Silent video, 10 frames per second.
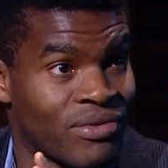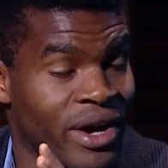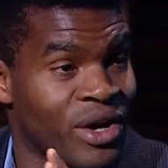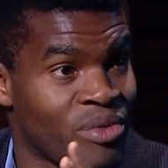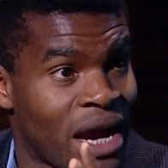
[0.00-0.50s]

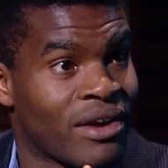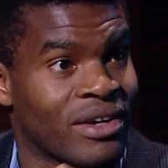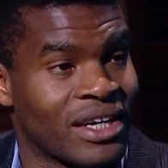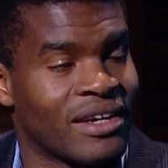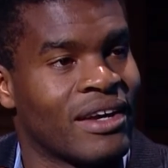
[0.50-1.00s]
very
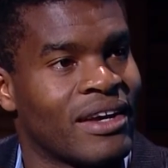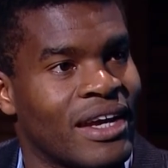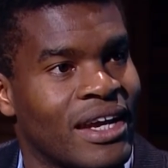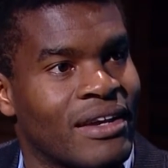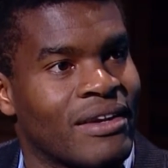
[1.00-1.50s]
rarely
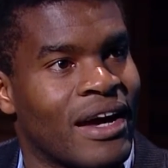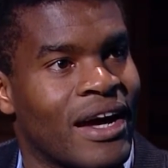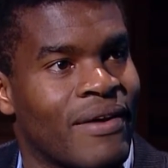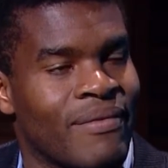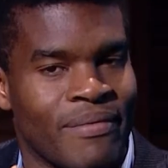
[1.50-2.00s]
in
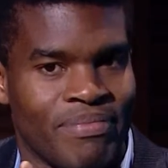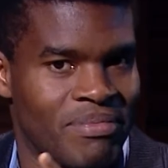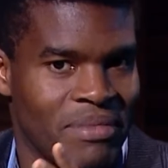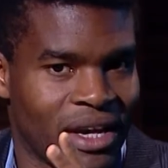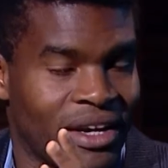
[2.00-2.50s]

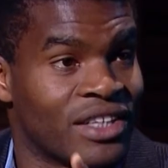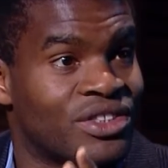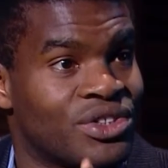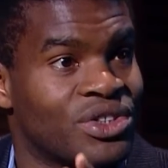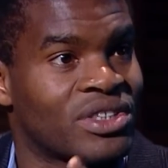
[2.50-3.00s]
an
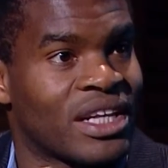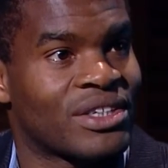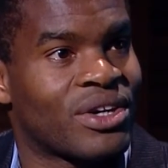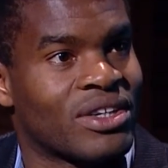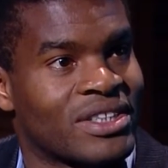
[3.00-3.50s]

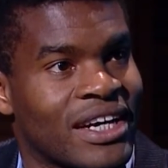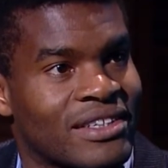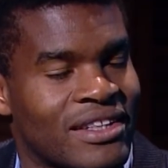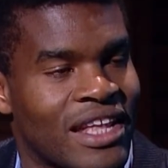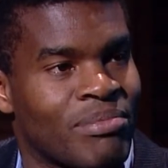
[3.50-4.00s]
institutionalized
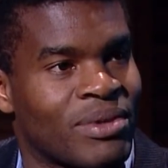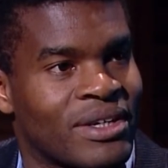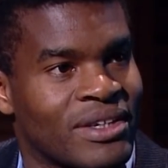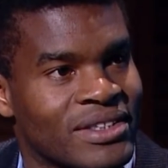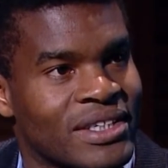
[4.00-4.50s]
context in that
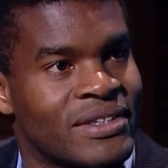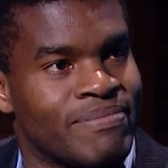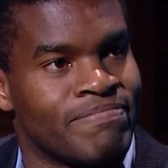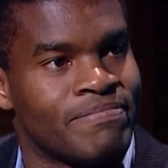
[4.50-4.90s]
political system.